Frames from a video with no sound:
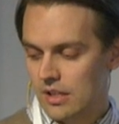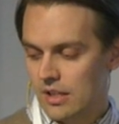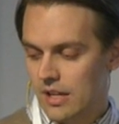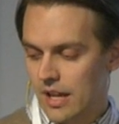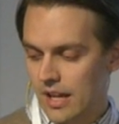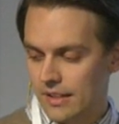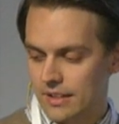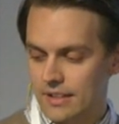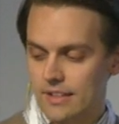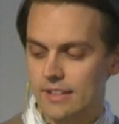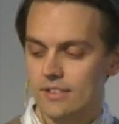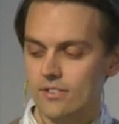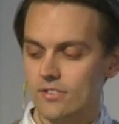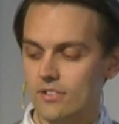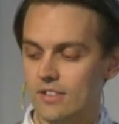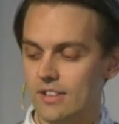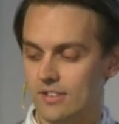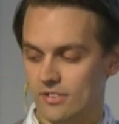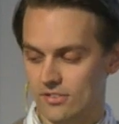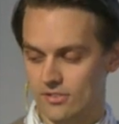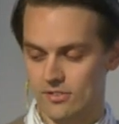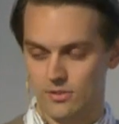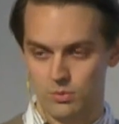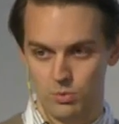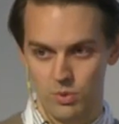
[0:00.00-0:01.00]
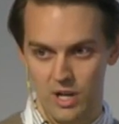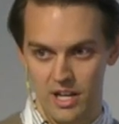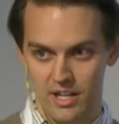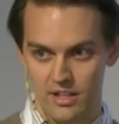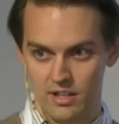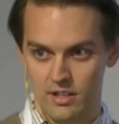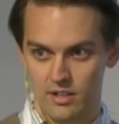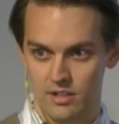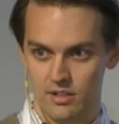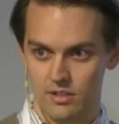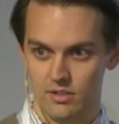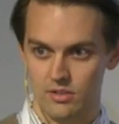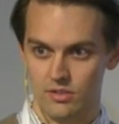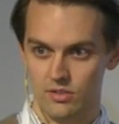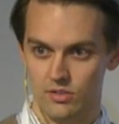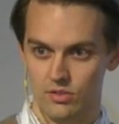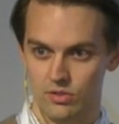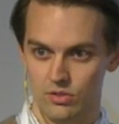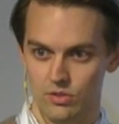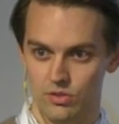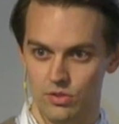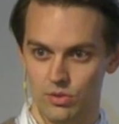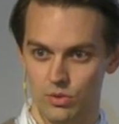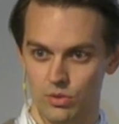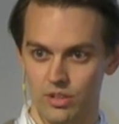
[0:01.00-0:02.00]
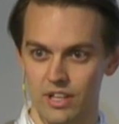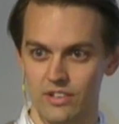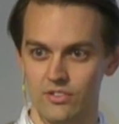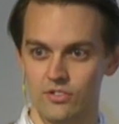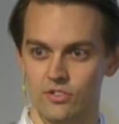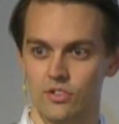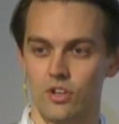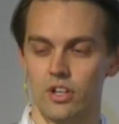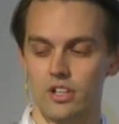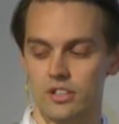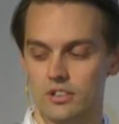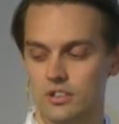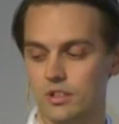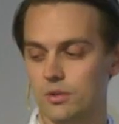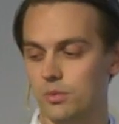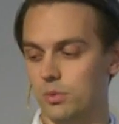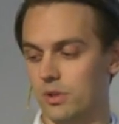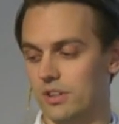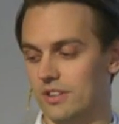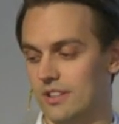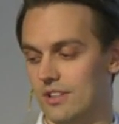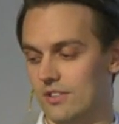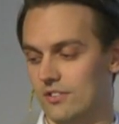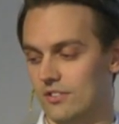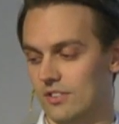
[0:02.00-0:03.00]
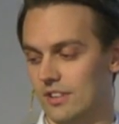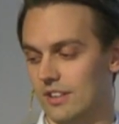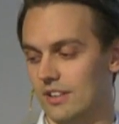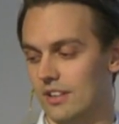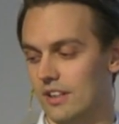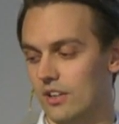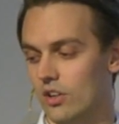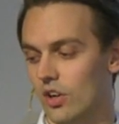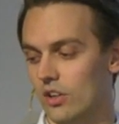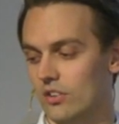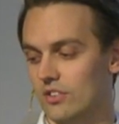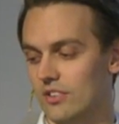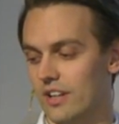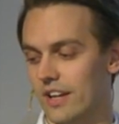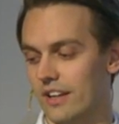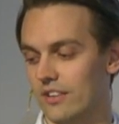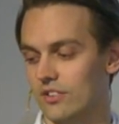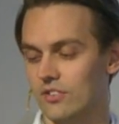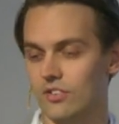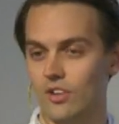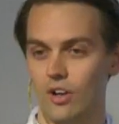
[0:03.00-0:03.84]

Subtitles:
And the easiest way to get started with this in the context